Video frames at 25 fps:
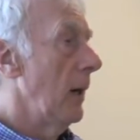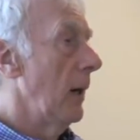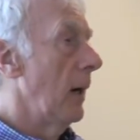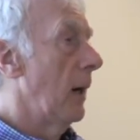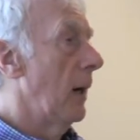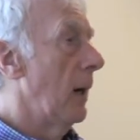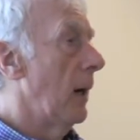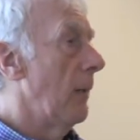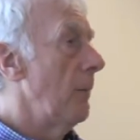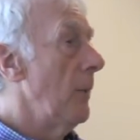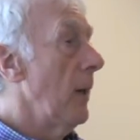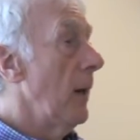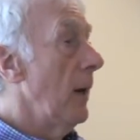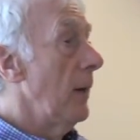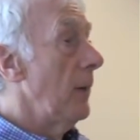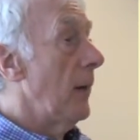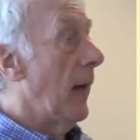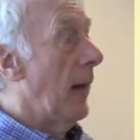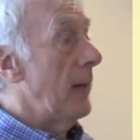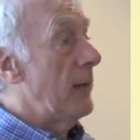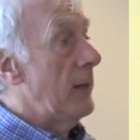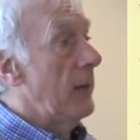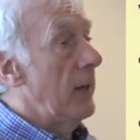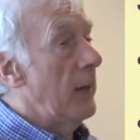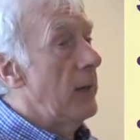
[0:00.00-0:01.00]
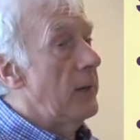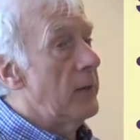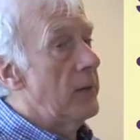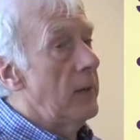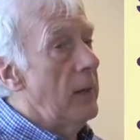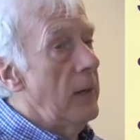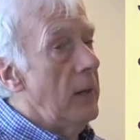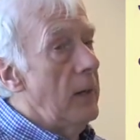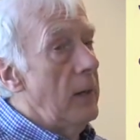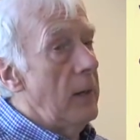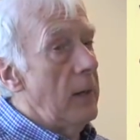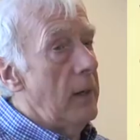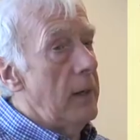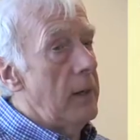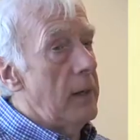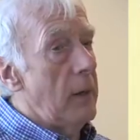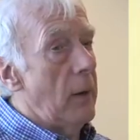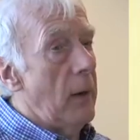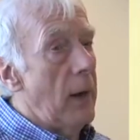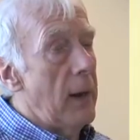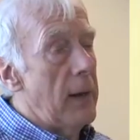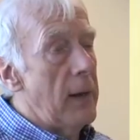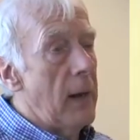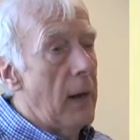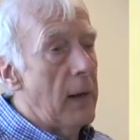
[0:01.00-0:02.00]
Um, that is, you know,
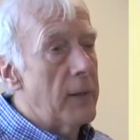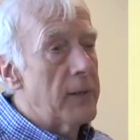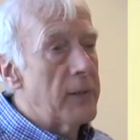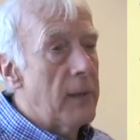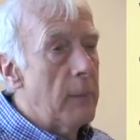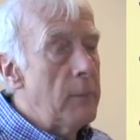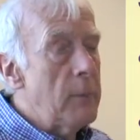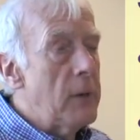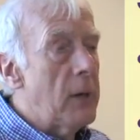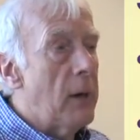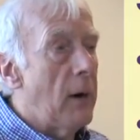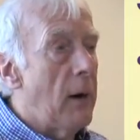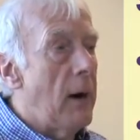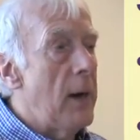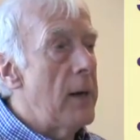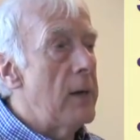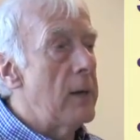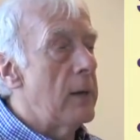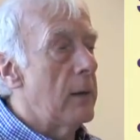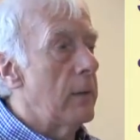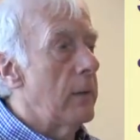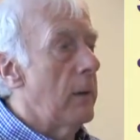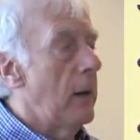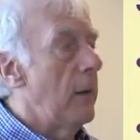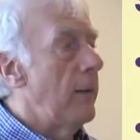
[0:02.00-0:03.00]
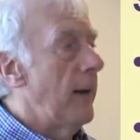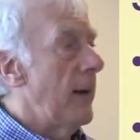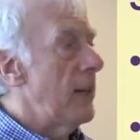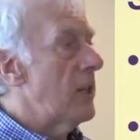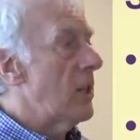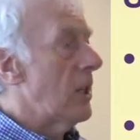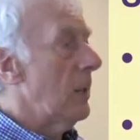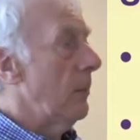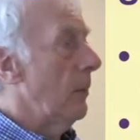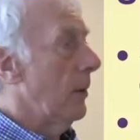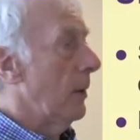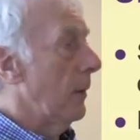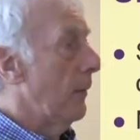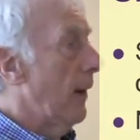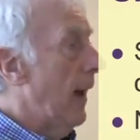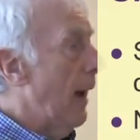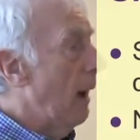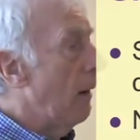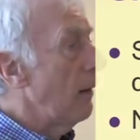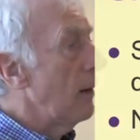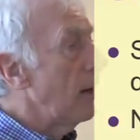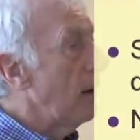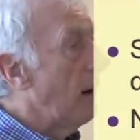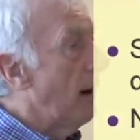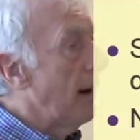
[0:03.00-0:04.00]
a, some kind of, of estimate of
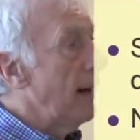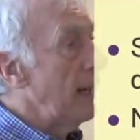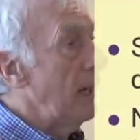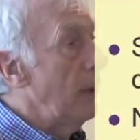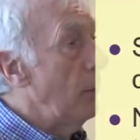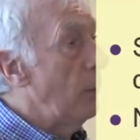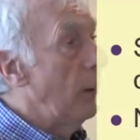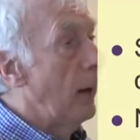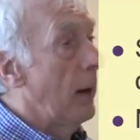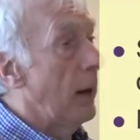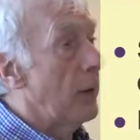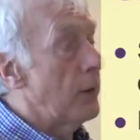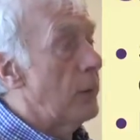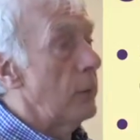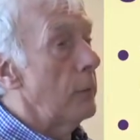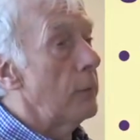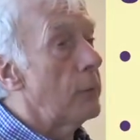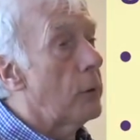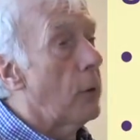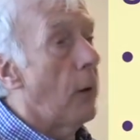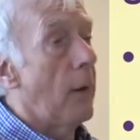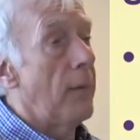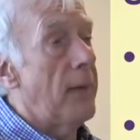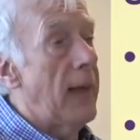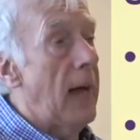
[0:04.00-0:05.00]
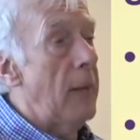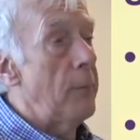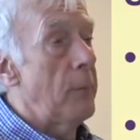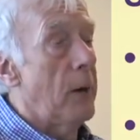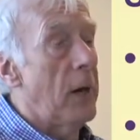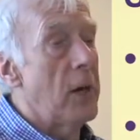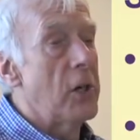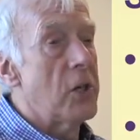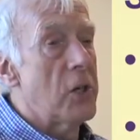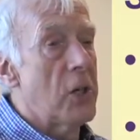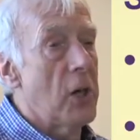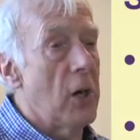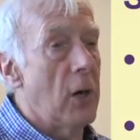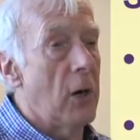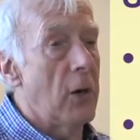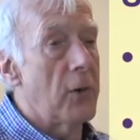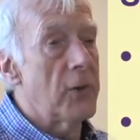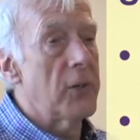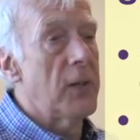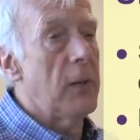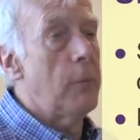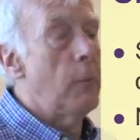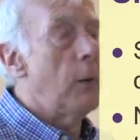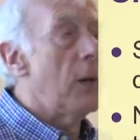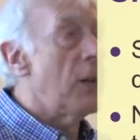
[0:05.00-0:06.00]
how likely we are to have got that by
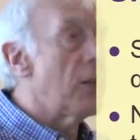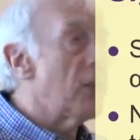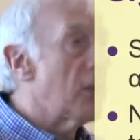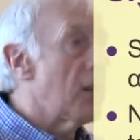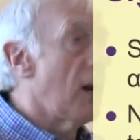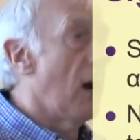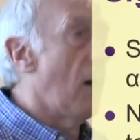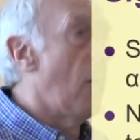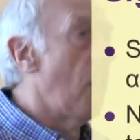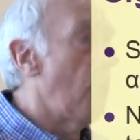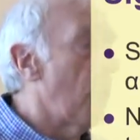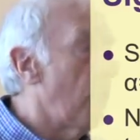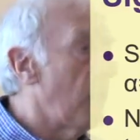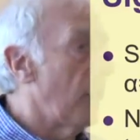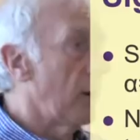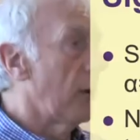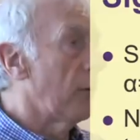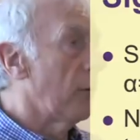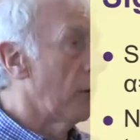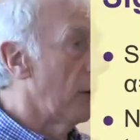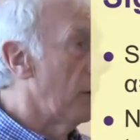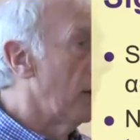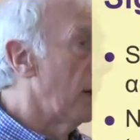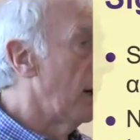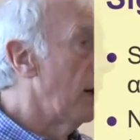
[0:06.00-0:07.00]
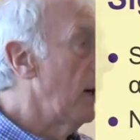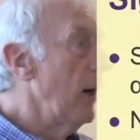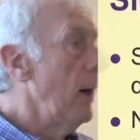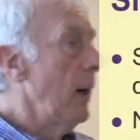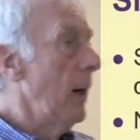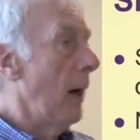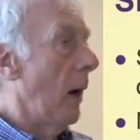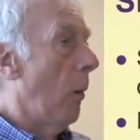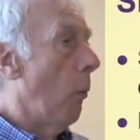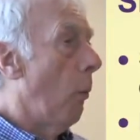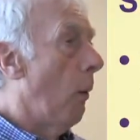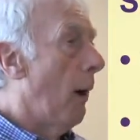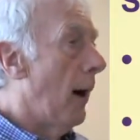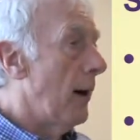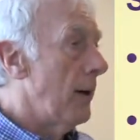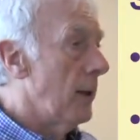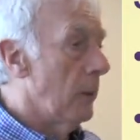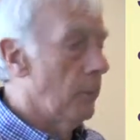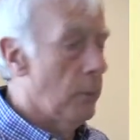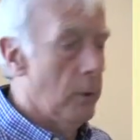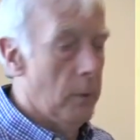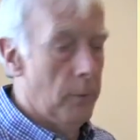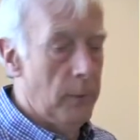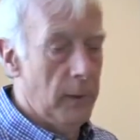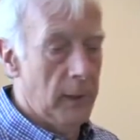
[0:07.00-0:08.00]
chance if we're sampling from a, a wider
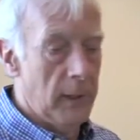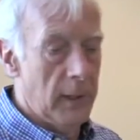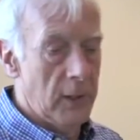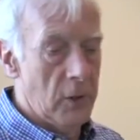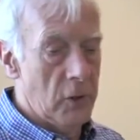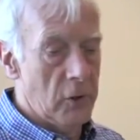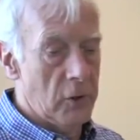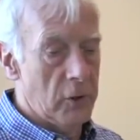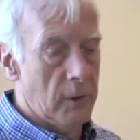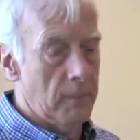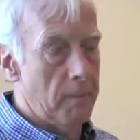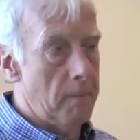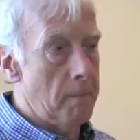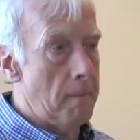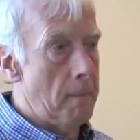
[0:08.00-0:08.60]
population.